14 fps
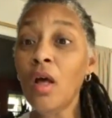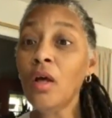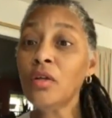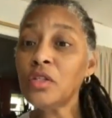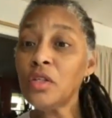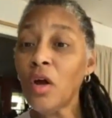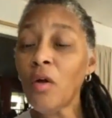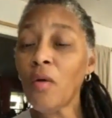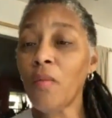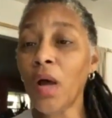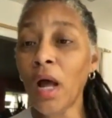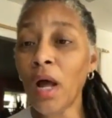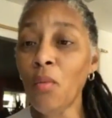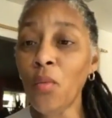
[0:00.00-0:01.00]
So
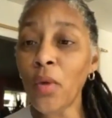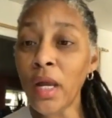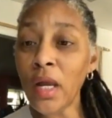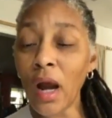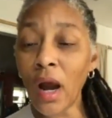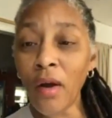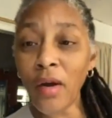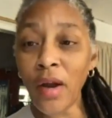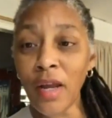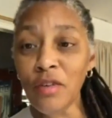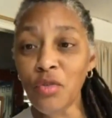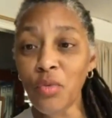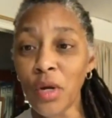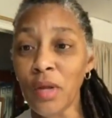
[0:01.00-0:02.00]
we are
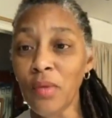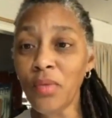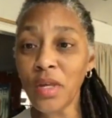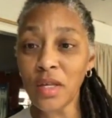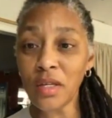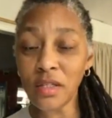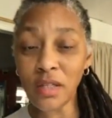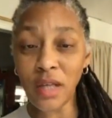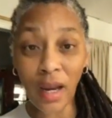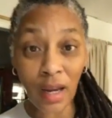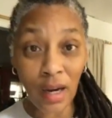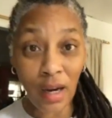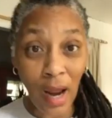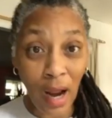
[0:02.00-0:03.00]
entering the
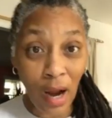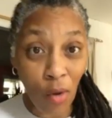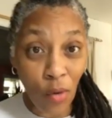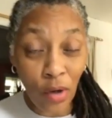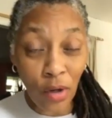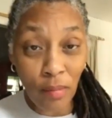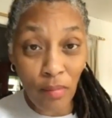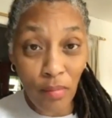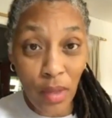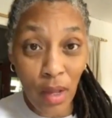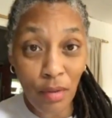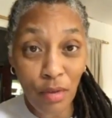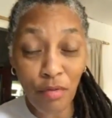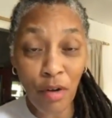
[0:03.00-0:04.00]
second hour
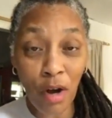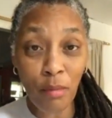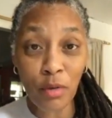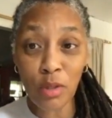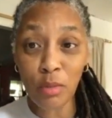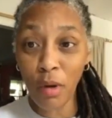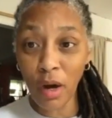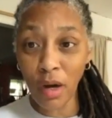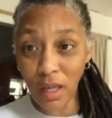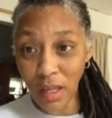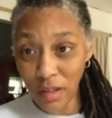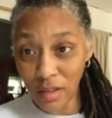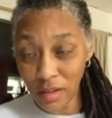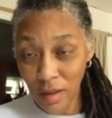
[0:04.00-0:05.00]
of the farmers
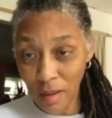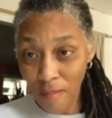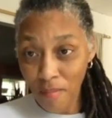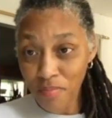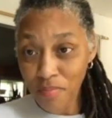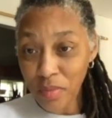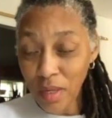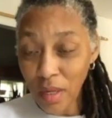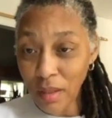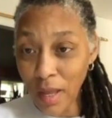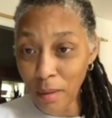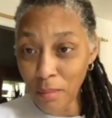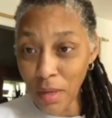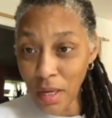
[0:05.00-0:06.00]
markets.
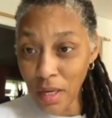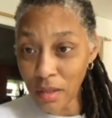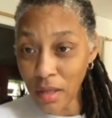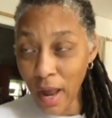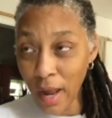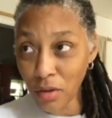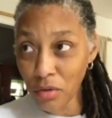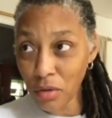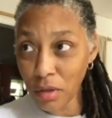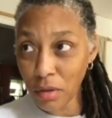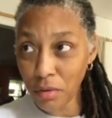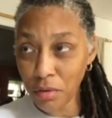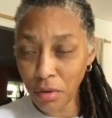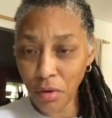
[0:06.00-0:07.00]
That means actually
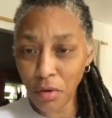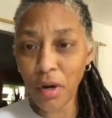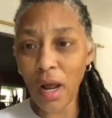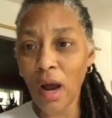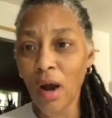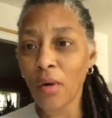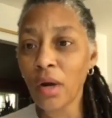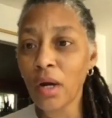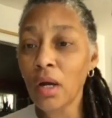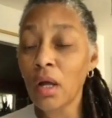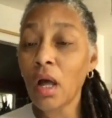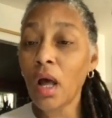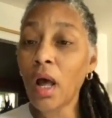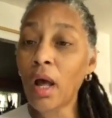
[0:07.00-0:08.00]
the third hour.
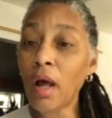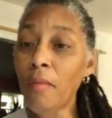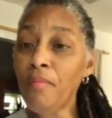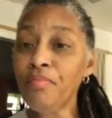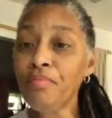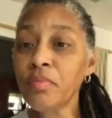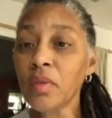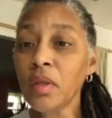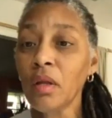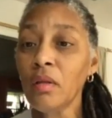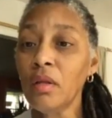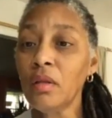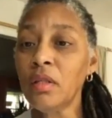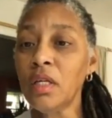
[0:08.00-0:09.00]

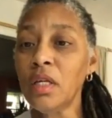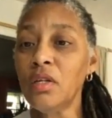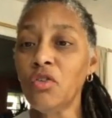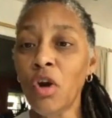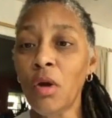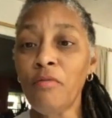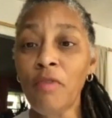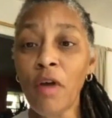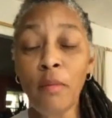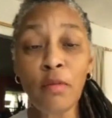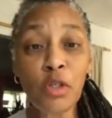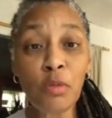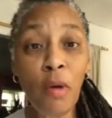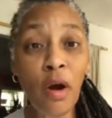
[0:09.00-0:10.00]
The Durham
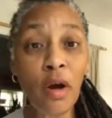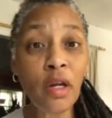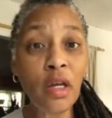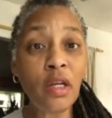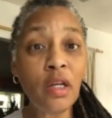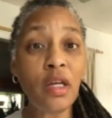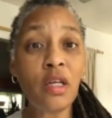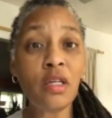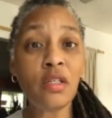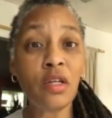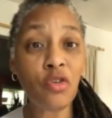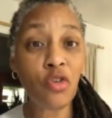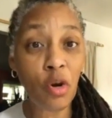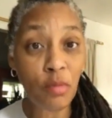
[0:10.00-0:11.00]
Farmers Market is
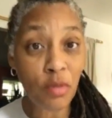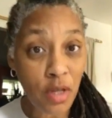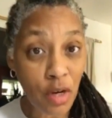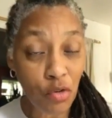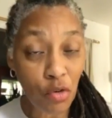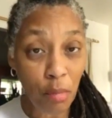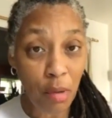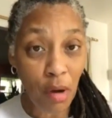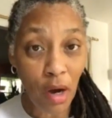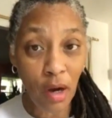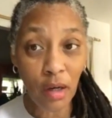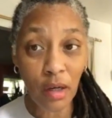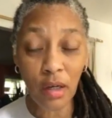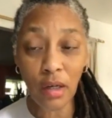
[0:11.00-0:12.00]
in Durham Central
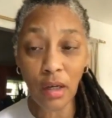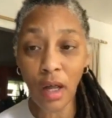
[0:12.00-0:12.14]
Park.